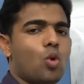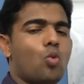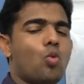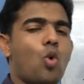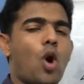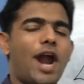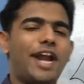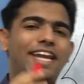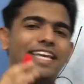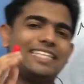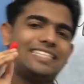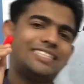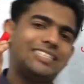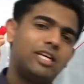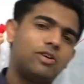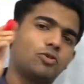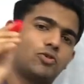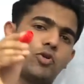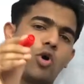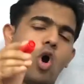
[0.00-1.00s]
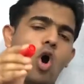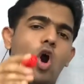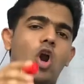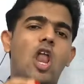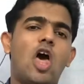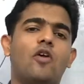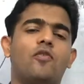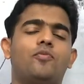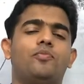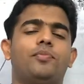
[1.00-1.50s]
what is the role
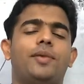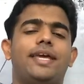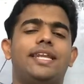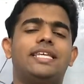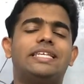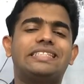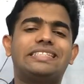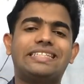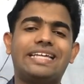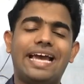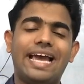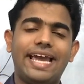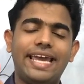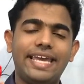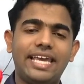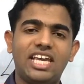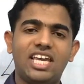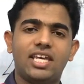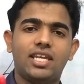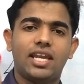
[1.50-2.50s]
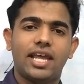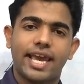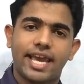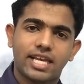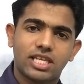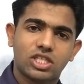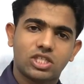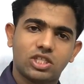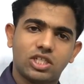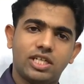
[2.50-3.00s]
of menisci
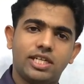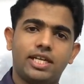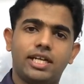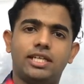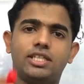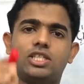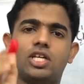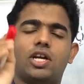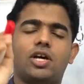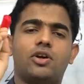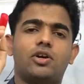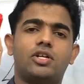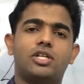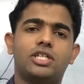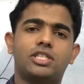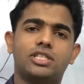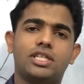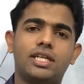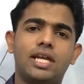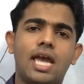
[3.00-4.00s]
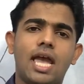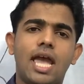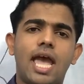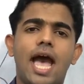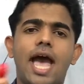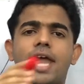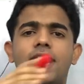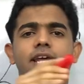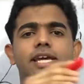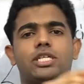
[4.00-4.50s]
in internal rotation
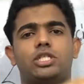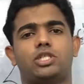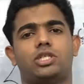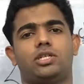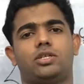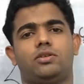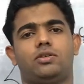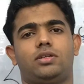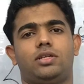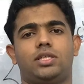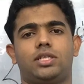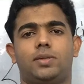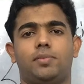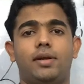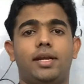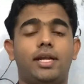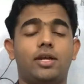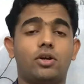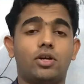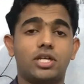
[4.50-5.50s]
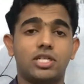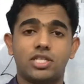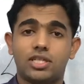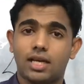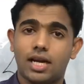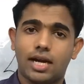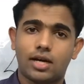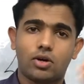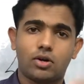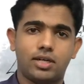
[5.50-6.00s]
and external rotation? Medial rotation,
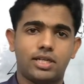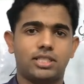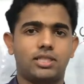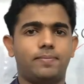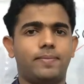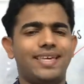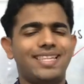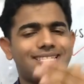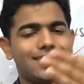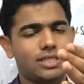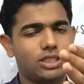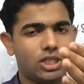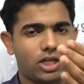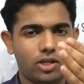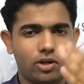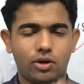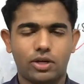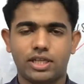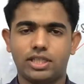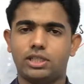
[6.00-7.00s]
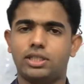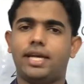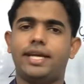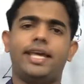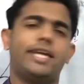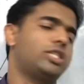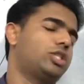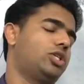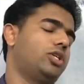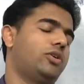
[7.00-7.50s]
lateral rotation means internal rotation and
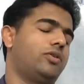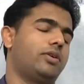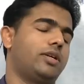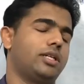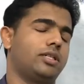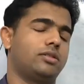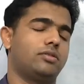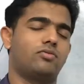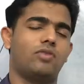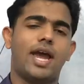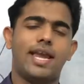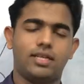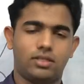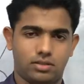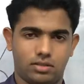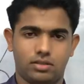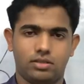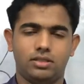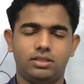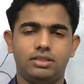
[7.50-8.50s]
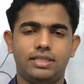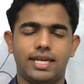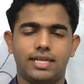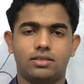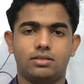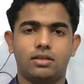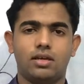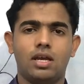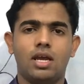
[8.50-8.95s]
external rotation, right? Yes.